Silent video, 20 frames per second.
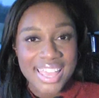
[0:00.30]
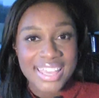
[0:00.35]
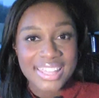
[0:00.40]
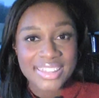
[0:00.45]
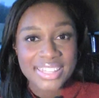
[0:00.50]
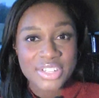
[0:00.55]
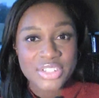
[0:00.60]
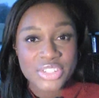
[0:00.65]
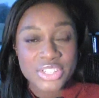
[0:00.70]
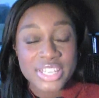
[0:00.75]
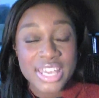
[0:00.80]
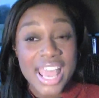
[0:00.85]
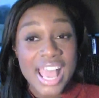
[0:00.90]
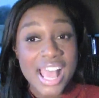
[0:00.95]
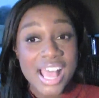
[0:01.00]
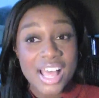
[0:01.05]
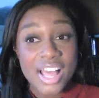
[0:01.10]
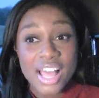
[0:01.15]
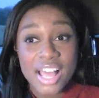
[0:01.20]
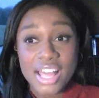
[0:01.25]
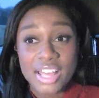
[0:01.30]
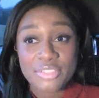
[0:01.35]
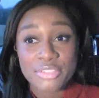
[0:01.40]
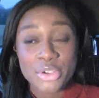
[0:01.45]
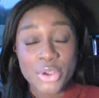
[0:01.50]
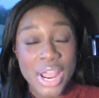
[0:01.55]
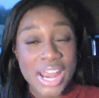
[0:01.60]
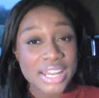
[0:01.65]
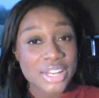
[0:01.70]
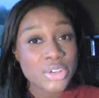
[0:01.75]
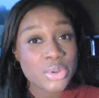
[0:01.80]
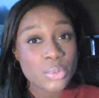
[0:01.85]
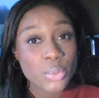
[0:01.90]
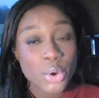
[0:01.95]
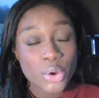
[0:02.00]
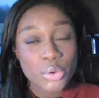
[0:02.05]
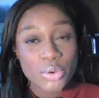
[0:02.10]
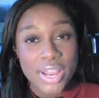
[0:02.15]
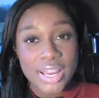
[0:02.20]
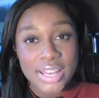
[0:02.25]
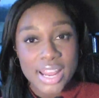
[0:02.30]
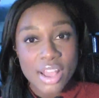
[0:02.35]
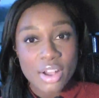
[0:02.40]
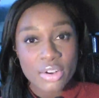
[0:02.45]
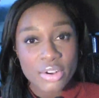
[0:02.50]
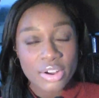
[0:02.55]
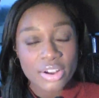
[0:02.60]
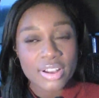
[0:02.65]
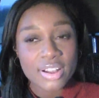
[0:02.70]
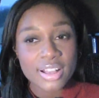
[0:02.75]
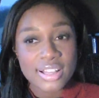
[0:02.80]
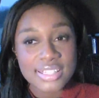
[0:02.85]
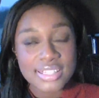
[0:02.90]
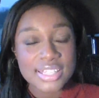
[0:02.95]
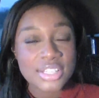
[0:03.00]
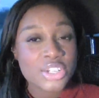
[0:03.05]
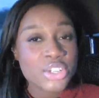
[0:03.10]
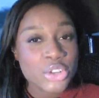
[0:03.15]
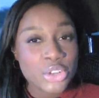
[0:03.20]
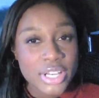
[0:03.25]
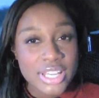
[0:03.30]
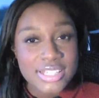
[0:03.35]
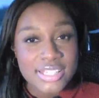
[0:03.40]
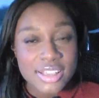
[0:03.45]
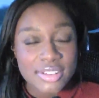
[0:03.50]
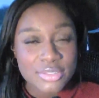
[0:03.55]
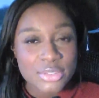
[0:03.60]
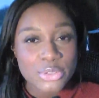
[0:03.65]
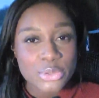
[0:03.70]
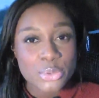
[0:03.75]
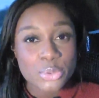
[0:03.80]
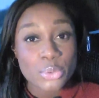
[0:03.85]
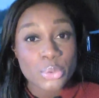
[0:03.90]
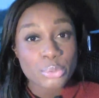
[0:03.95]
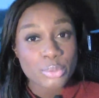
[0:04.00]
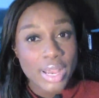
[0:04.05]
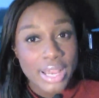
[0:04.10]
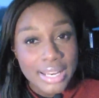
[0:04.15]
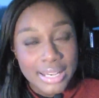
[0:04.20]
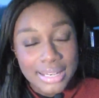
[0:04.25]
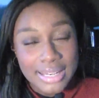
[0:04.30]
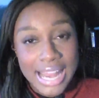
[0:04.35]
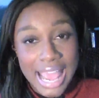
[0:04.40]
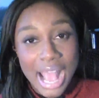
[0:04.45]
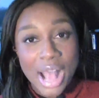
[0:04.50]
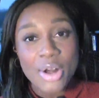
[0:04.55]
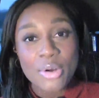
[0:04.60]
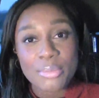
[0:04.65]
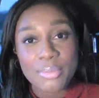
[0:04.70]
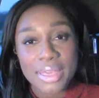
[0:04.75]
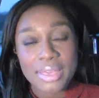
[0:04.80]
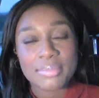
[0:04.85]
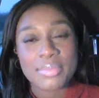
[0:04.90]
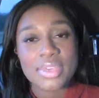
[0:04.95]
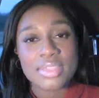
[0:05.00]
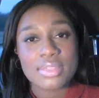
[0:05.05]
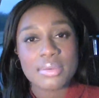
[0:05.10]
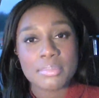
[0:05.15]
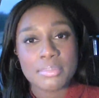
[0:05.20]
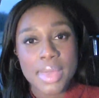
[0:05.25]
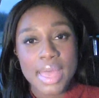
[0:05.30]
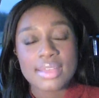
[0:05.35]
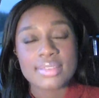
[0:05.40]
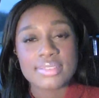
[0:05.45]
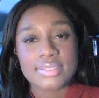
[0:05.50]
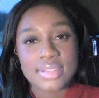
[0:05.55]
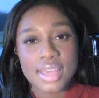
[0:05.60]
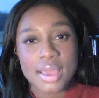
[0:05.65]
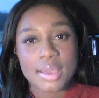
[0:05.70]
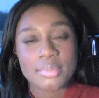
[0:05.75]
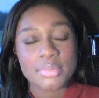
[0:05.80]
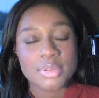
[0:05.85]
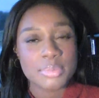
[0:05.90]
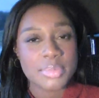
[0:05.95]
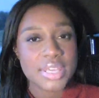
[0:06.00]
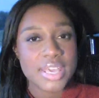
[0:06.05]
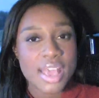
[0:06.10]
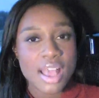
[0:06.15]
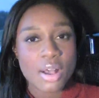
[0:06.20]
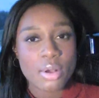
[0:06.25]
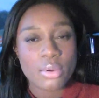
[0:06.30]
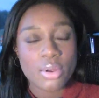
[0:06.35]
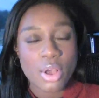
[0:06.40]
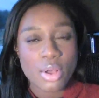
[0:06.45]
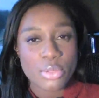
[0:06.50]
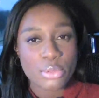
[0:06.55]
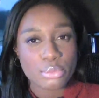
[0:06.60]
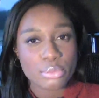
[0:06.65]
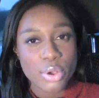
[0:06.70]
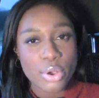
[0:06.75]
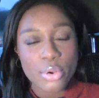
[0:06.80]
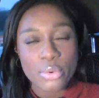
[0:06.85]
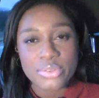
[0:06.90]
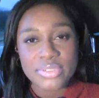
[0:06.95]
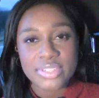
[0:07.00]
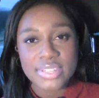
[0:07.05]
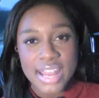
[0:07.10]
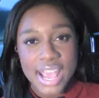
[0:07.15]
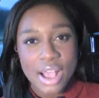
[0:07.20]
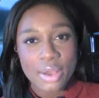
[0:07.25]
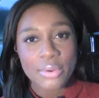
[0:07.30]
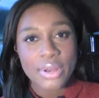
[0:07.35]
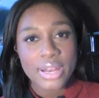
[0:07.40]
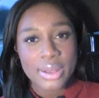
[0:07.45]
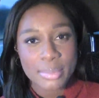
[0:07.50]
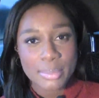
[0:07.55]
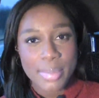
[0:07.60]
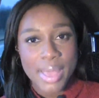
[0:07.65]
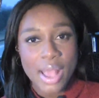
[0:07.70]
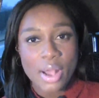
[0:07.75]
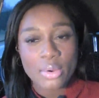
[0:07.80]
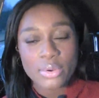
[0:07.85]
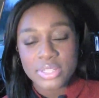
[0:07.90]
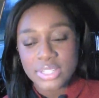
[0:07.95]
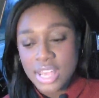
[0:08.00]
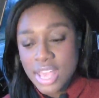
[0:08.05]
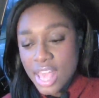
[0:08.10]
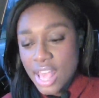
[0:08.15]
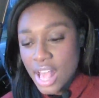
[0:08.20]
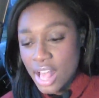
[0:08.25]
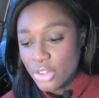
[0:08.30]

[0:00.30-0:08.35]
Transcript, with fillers: Hey Alicia, yeah, uh, if you're heading to work right now or uh, sending your kids off to school, right now may be the best time to be out on the roads and out and about.